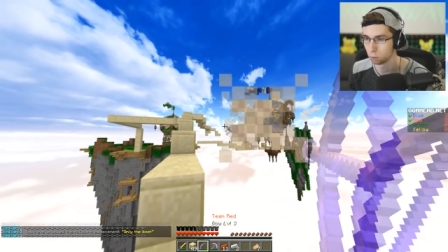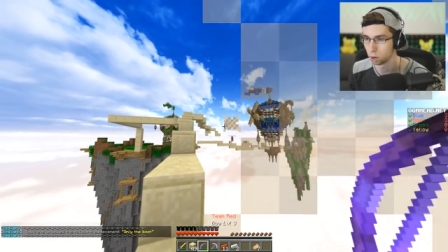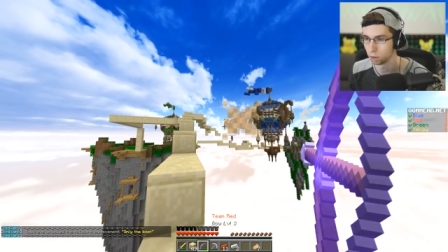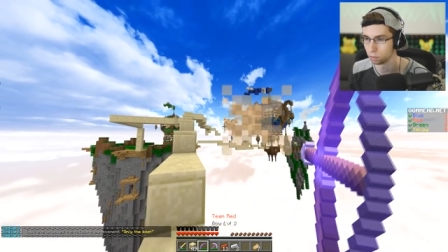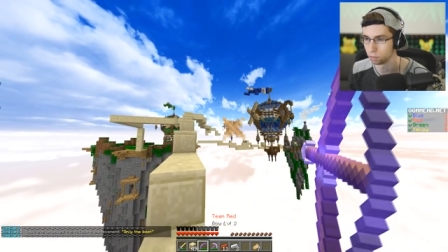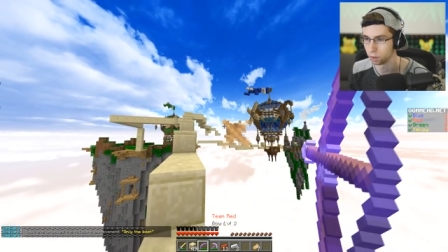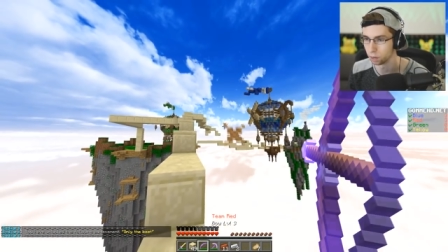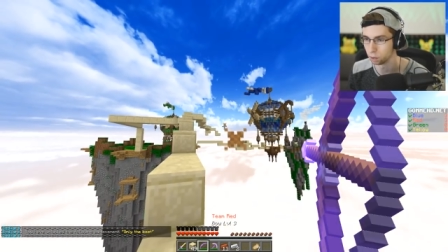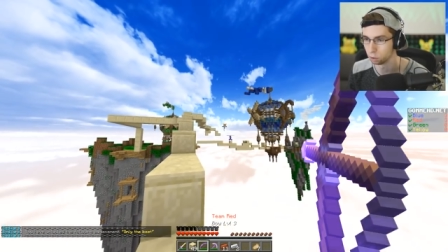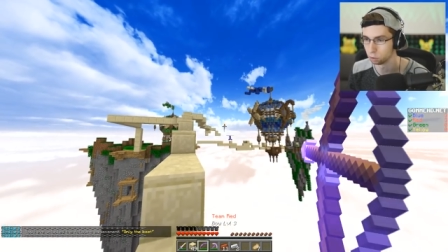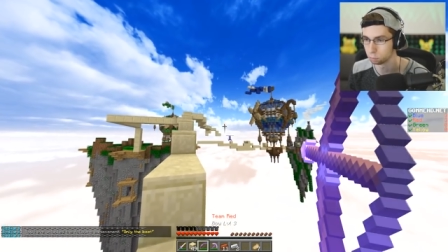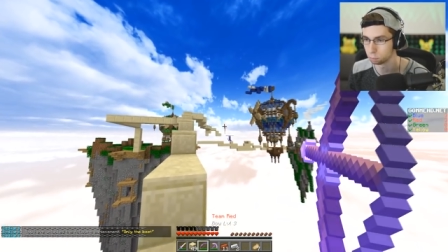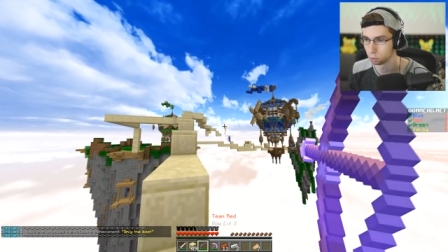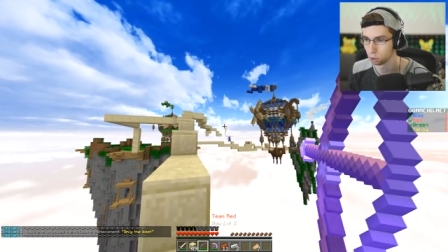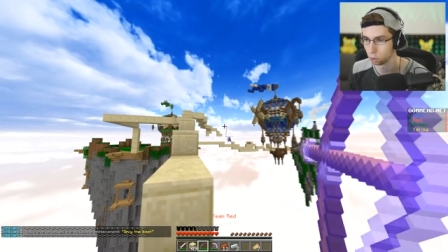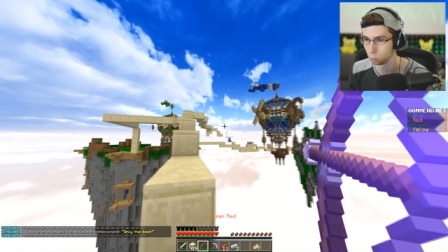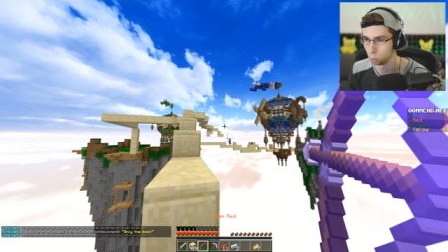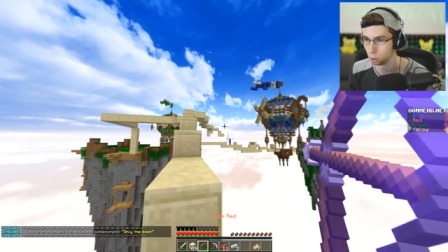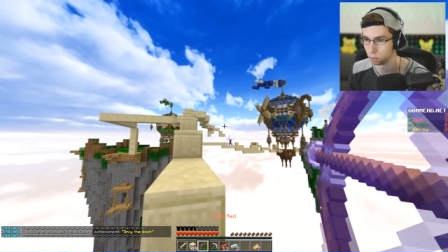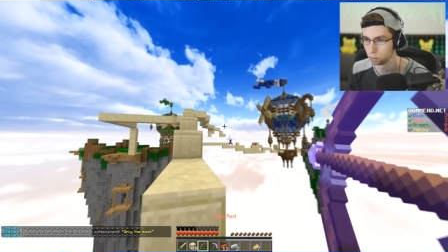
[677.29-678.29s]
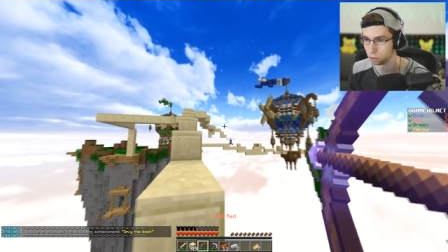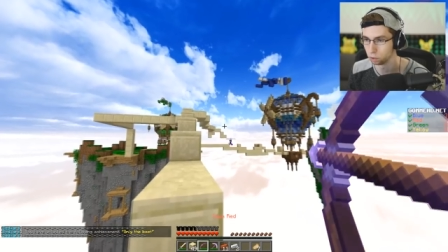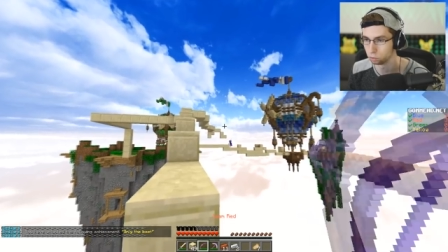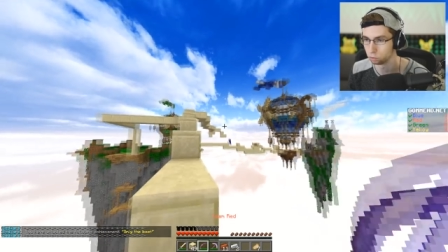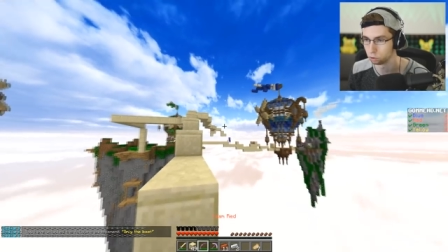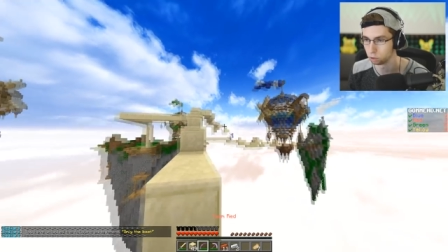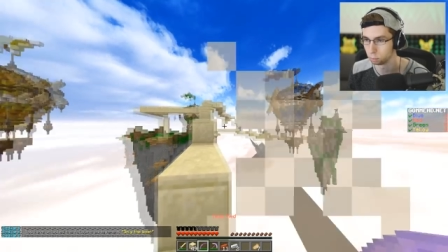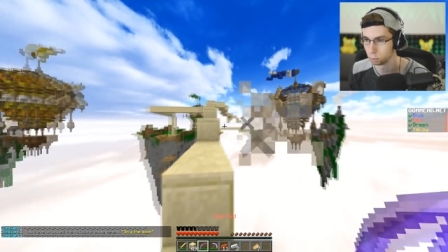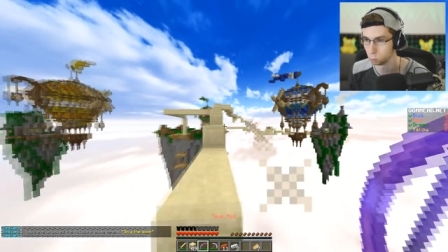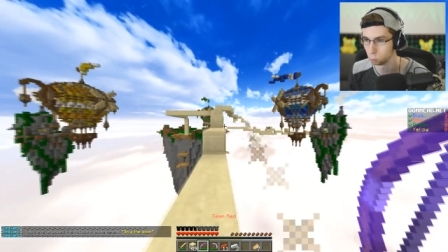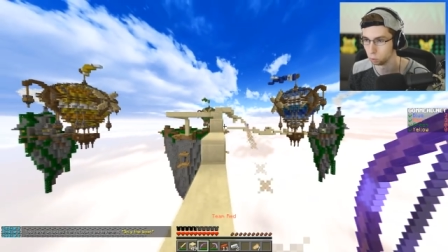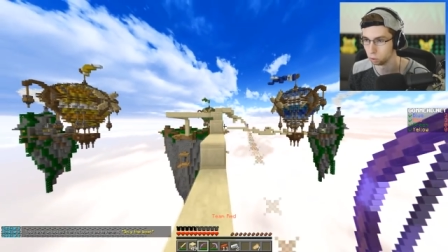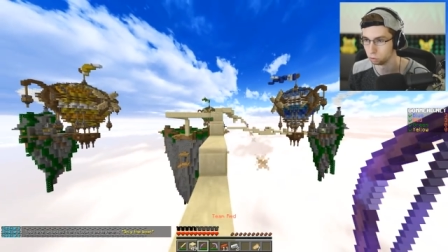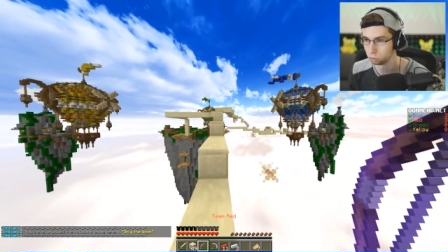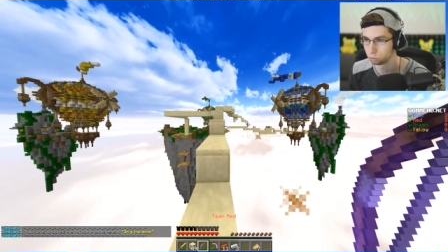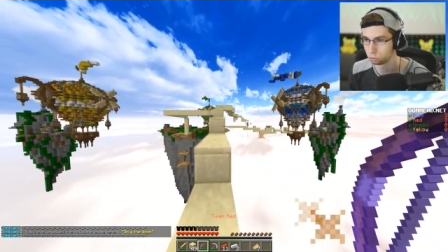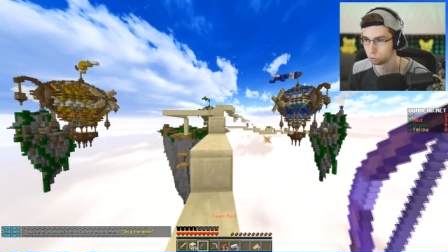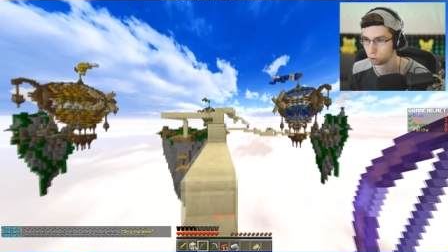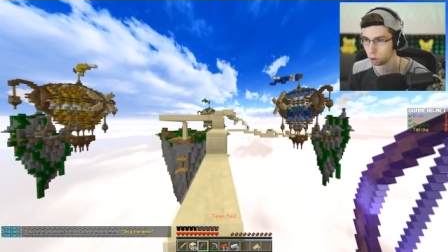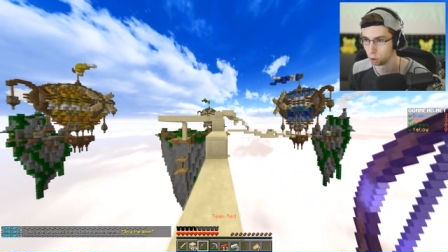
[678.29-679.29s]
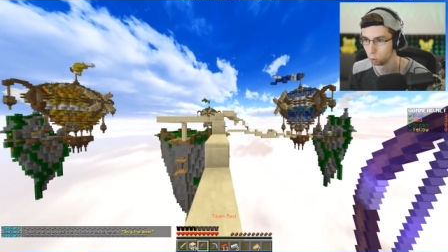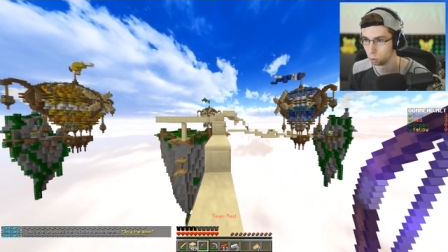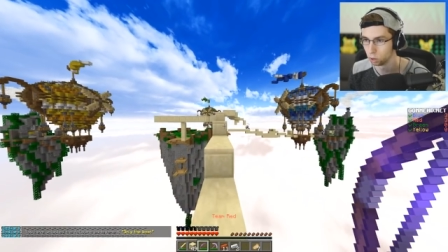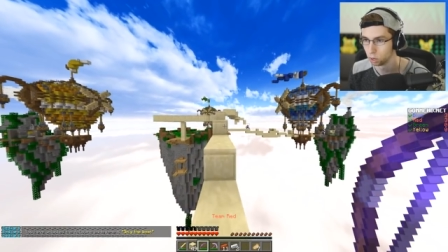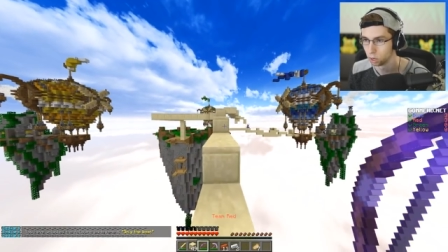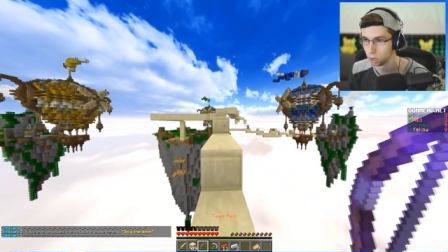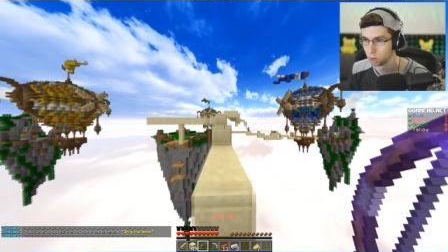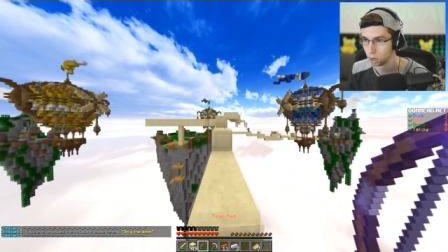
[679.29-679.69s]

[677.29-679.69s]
right there is probably what the achievement would show.